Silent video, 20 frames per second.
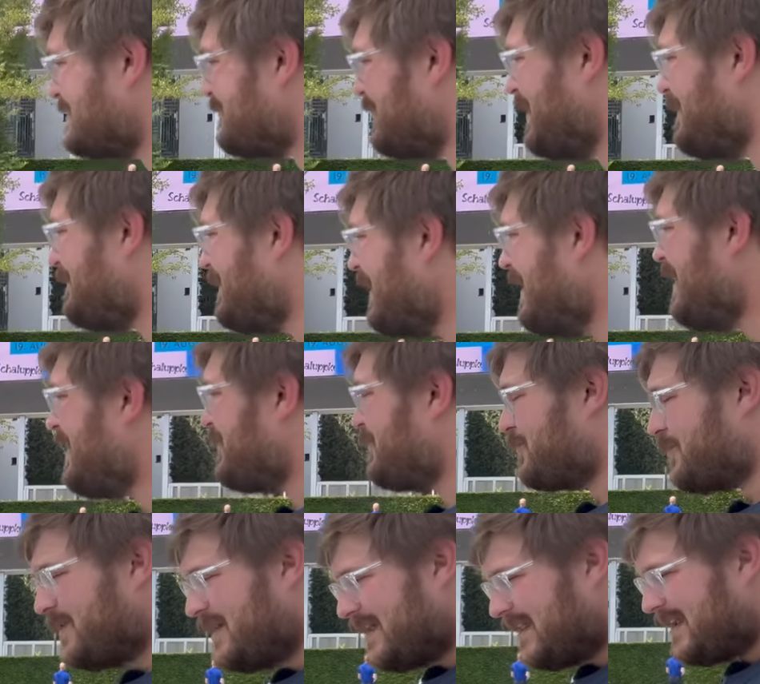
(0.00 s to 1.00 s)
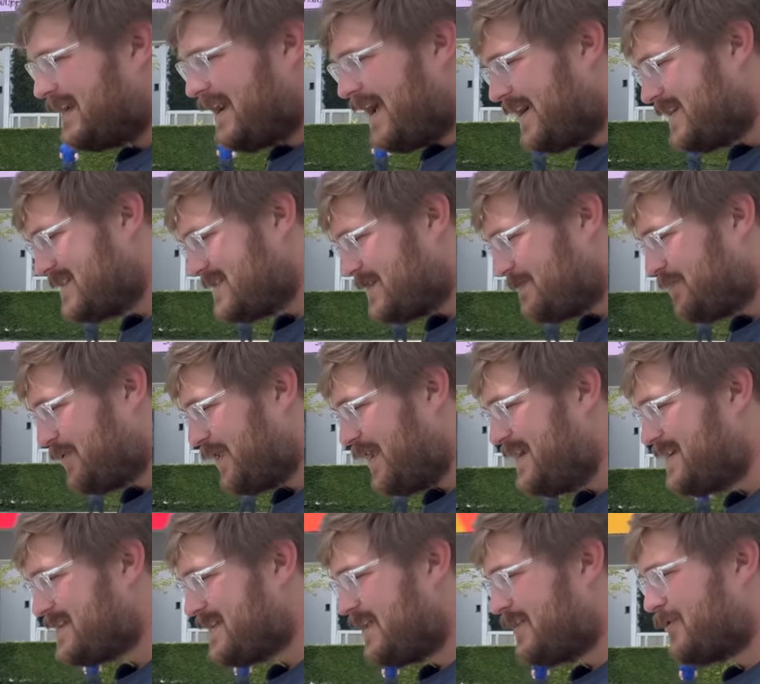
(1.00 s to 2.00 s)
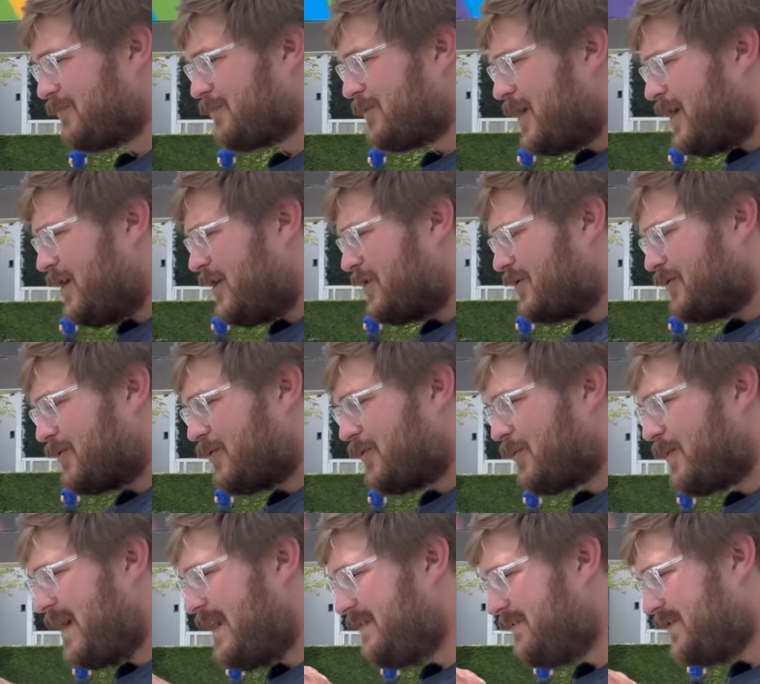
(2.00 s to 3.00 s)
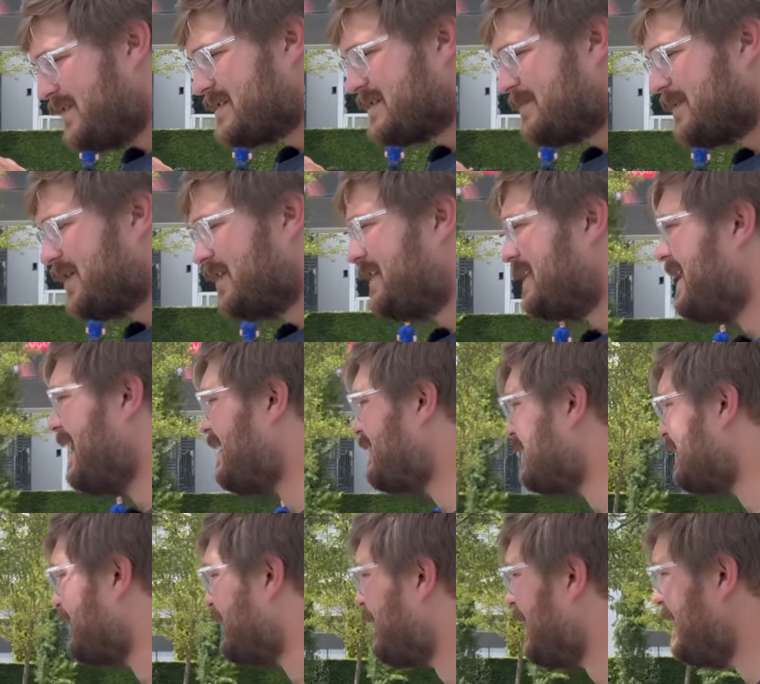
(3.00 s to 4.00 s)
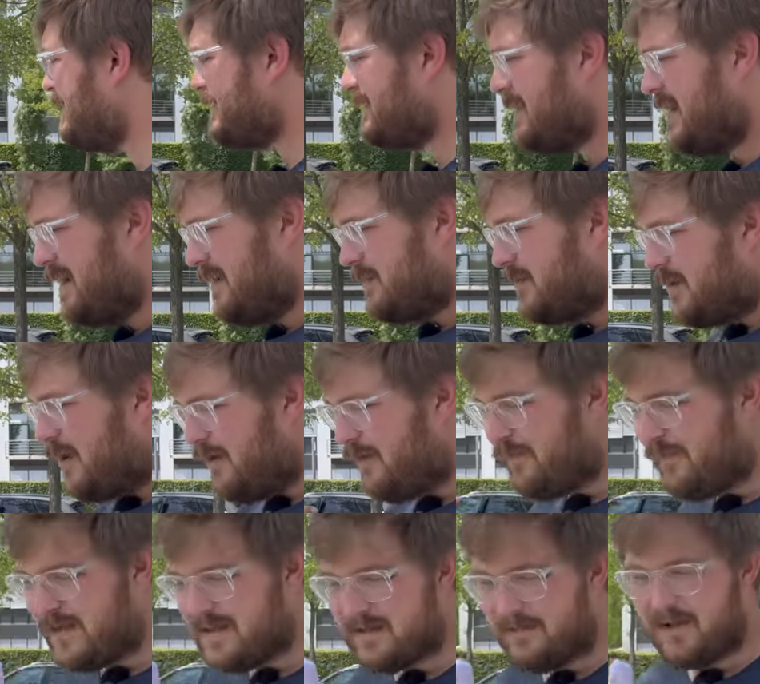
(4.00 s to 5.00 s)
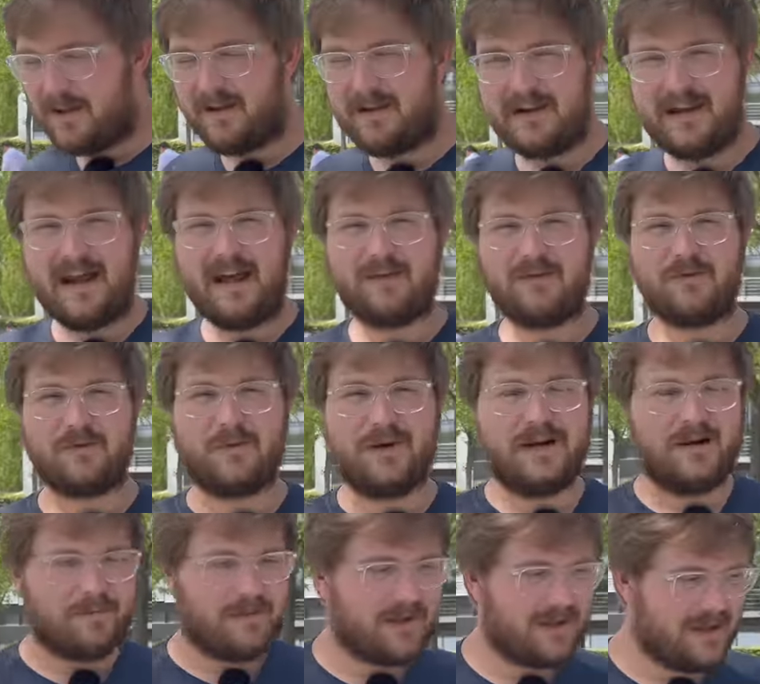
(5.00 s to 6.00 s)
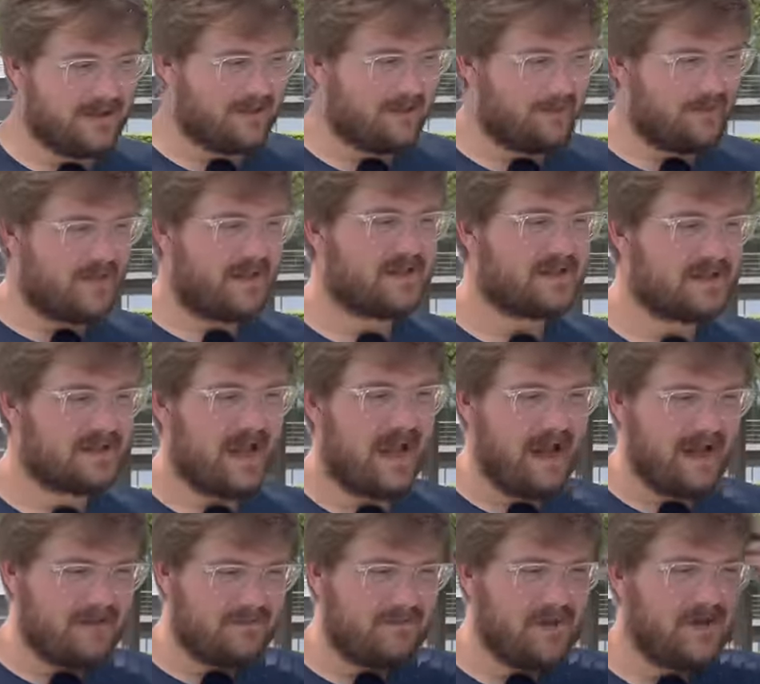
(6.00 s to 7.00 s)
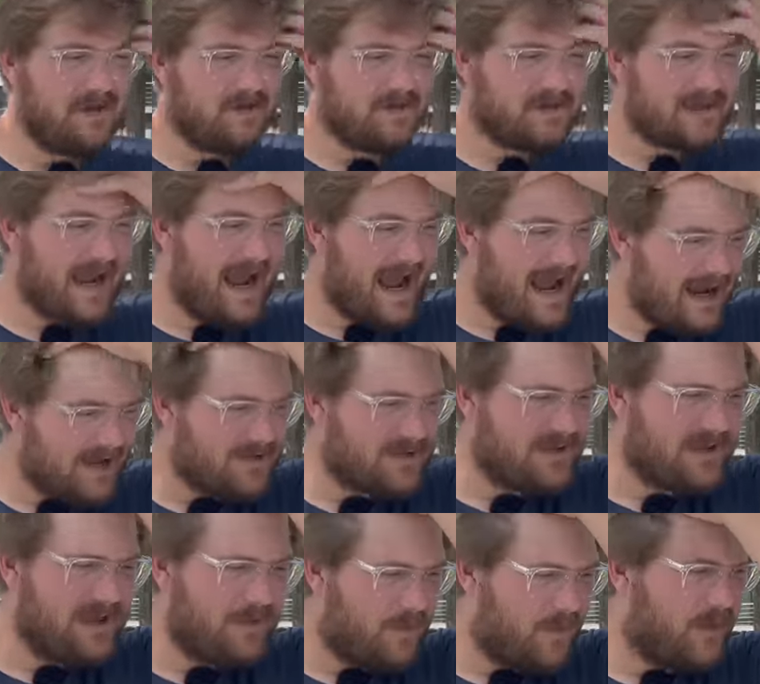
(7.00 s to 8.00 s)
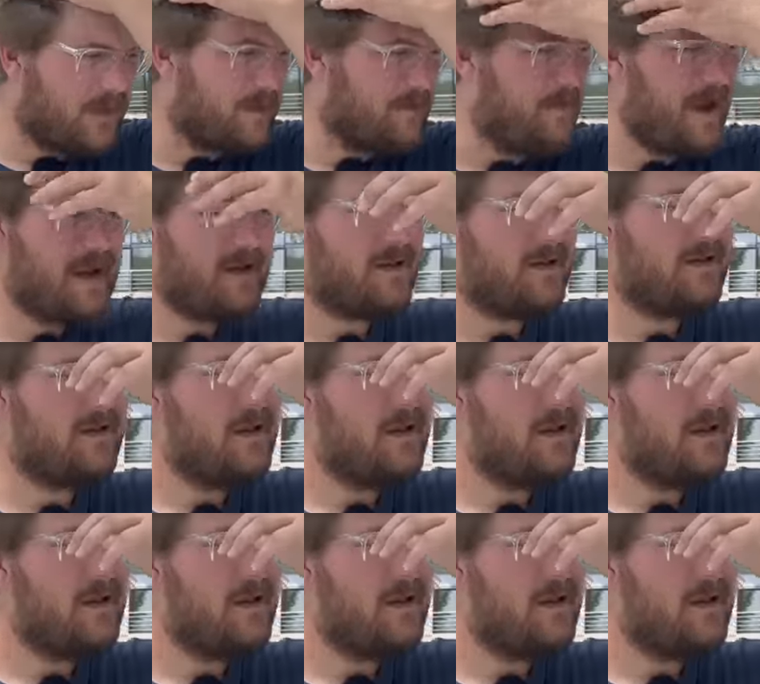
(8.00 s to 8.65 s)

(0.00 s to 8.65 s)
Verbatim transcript: But really nice to place on the road, great visibility out the front, no visibility out the rear, but the side mirrors actually work better.